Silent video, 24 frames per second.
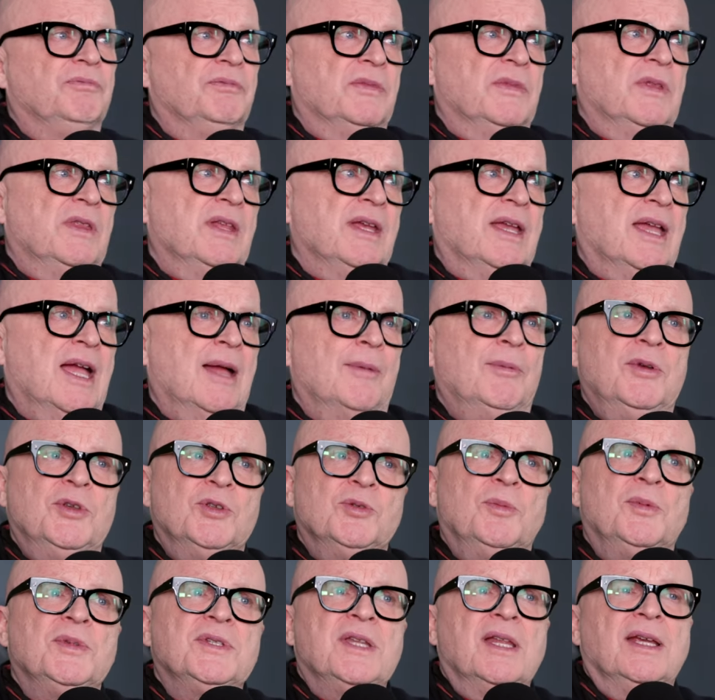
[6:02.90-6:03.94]
the camera is
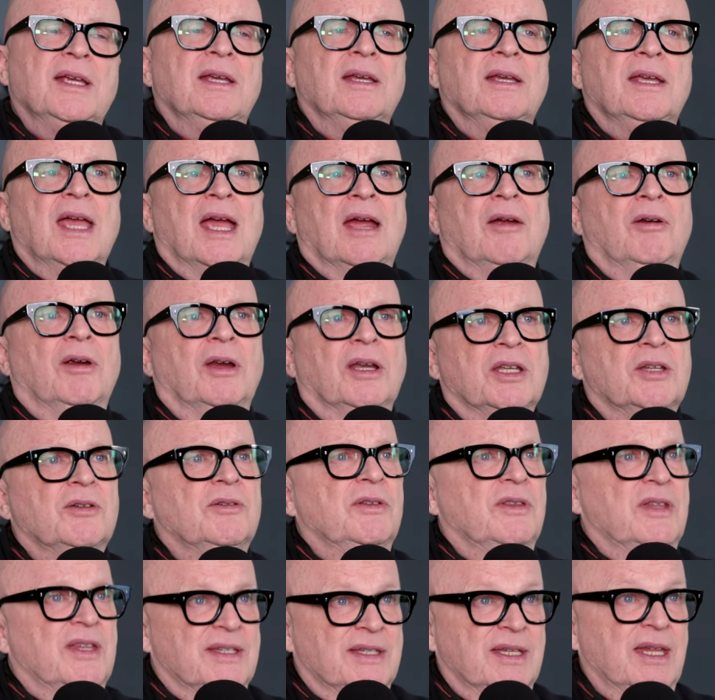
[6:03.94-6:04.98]
almost like a character
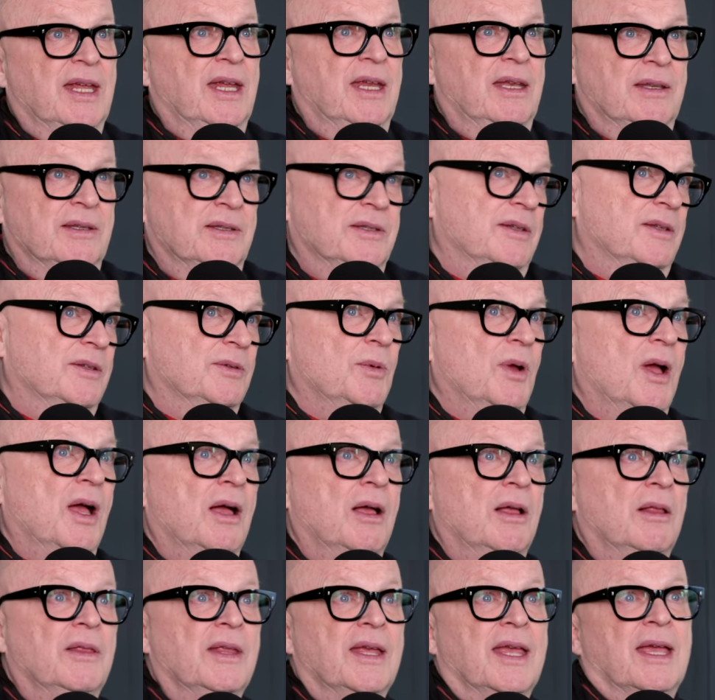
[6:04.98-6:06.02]
in the scenes as
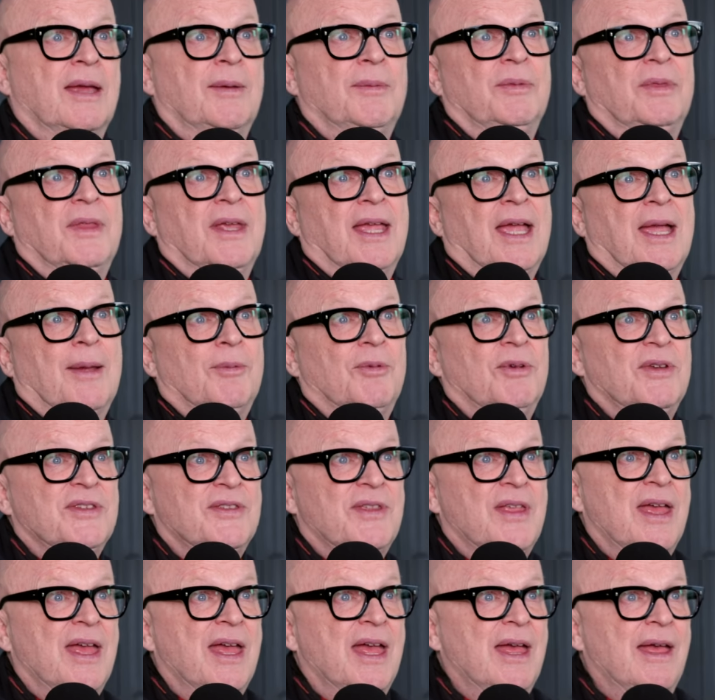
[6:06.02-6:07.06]
well. The camera is
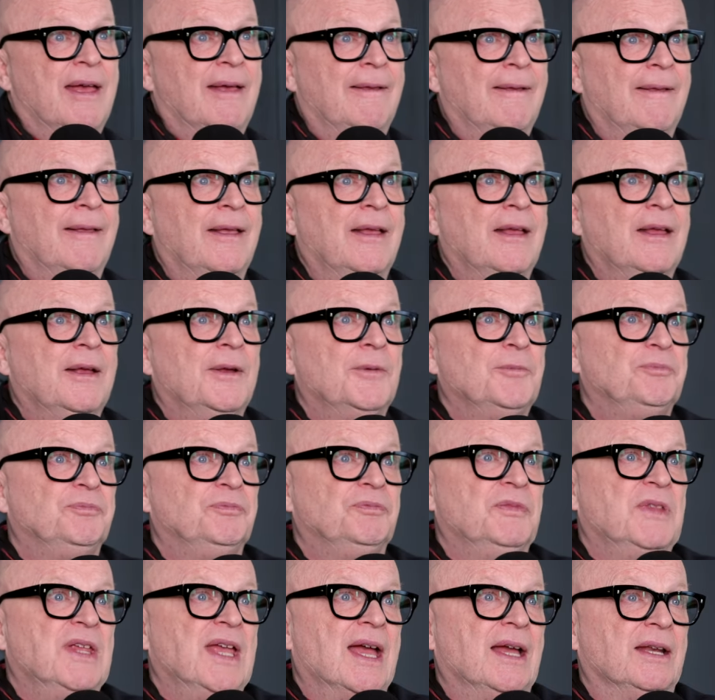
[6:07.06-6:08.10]
there,
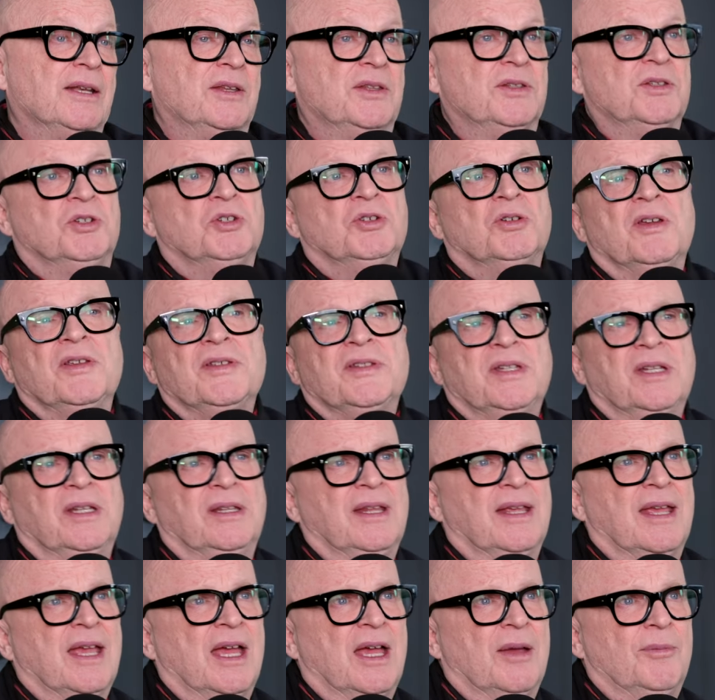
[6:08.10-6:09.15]
the actors are trusting
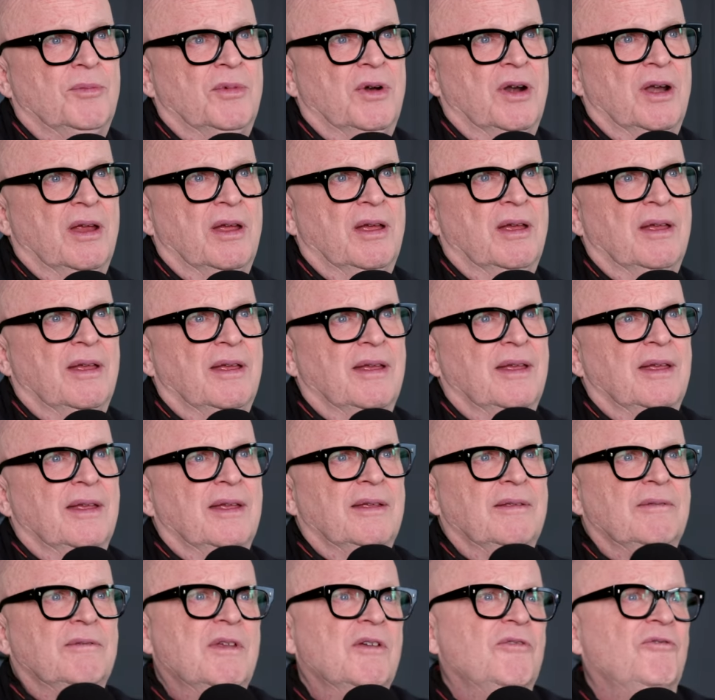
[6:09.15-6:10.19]
the camera,
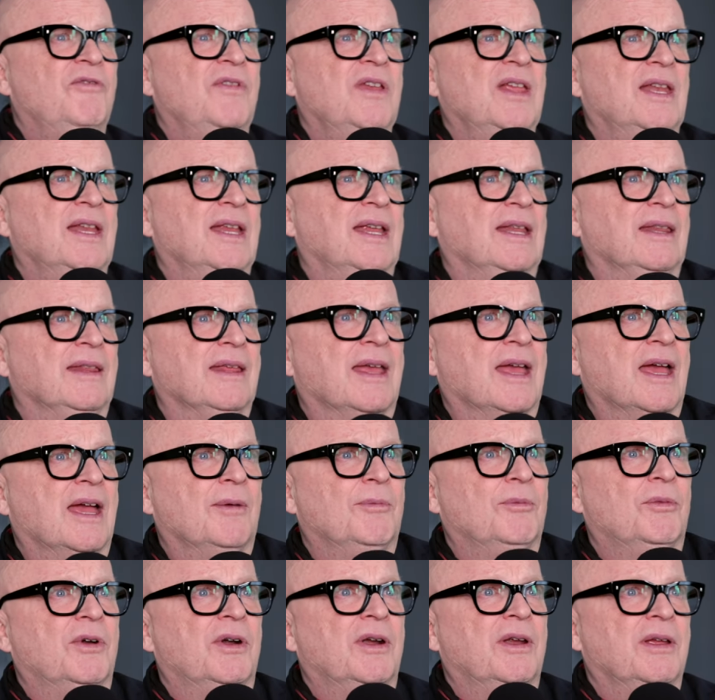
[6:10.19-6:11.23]
they're feeling the
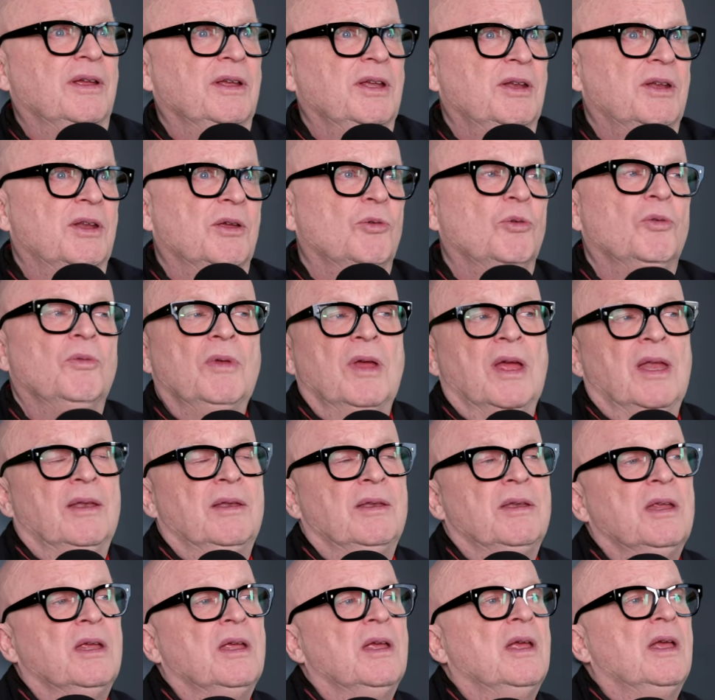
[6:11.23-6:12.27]
camera, you know,
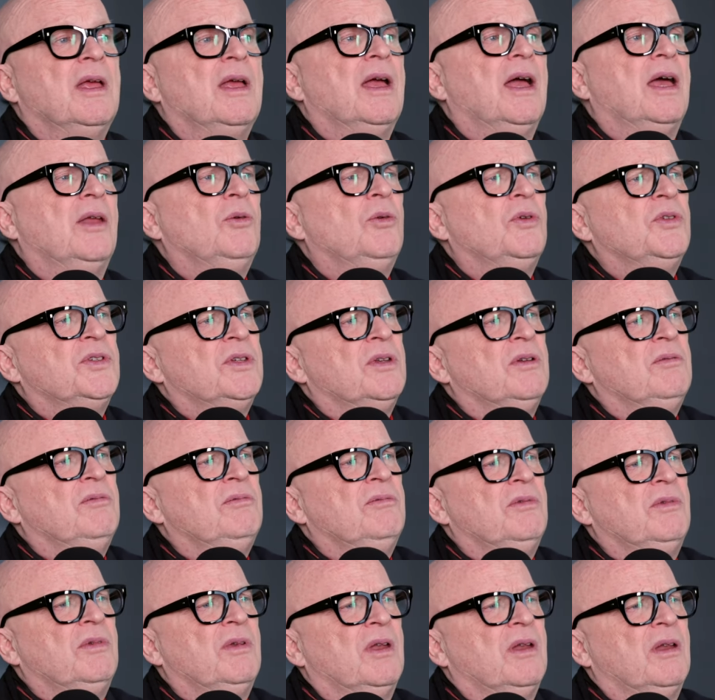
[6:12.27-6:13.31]
and
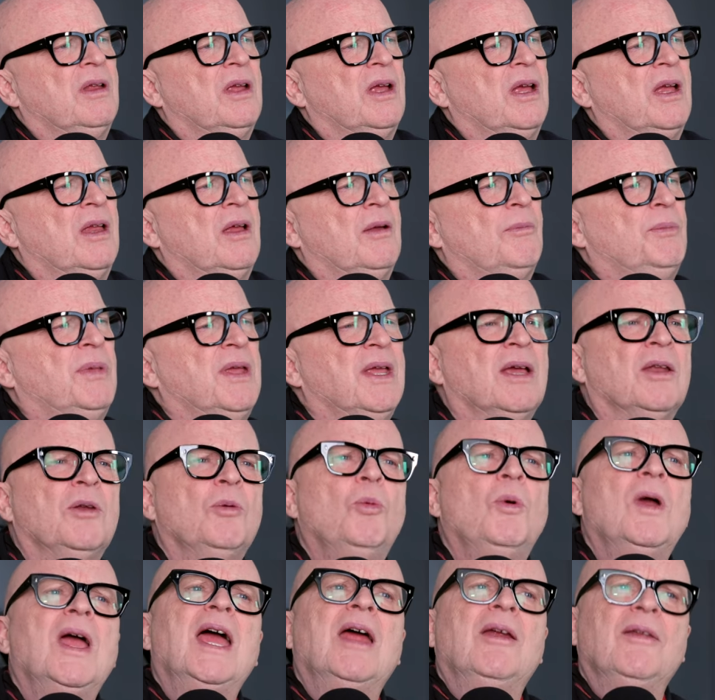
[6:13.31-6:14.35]
also being
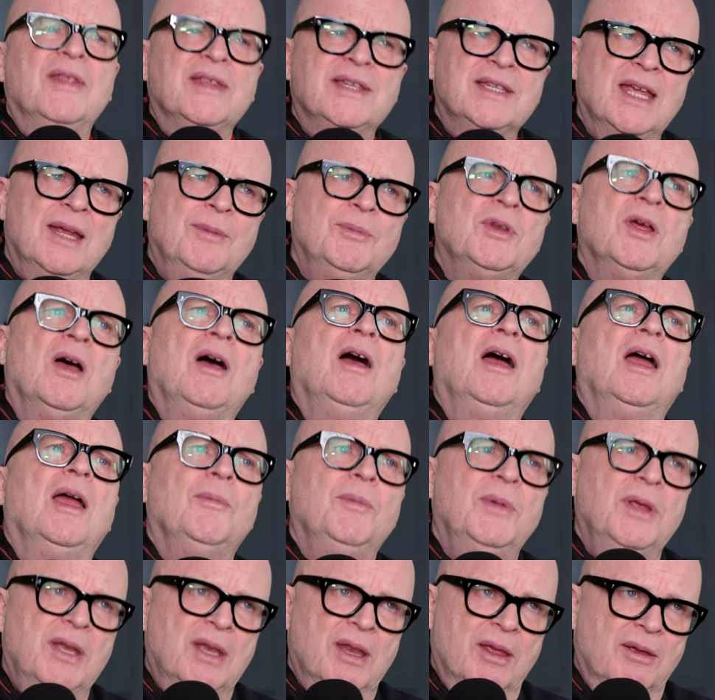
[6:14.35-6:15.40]
unaware at the same
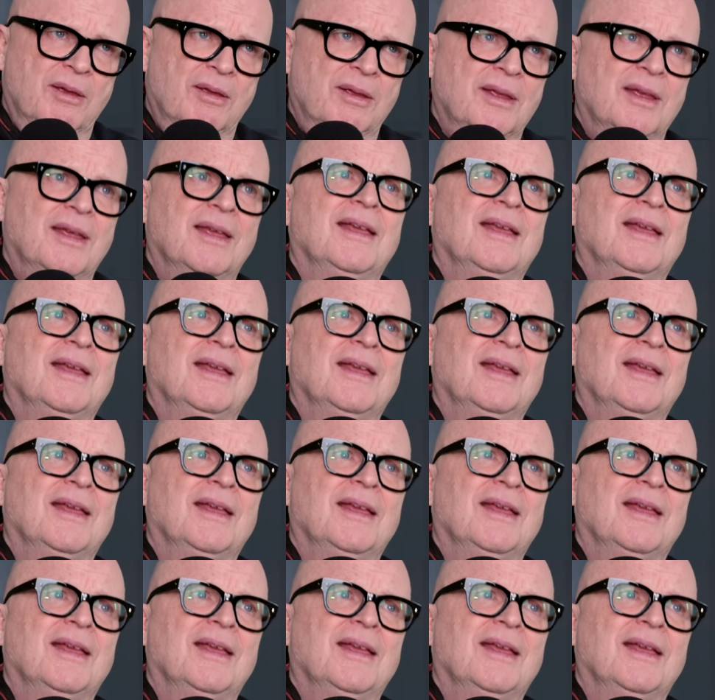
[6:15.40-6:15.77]
time, you know.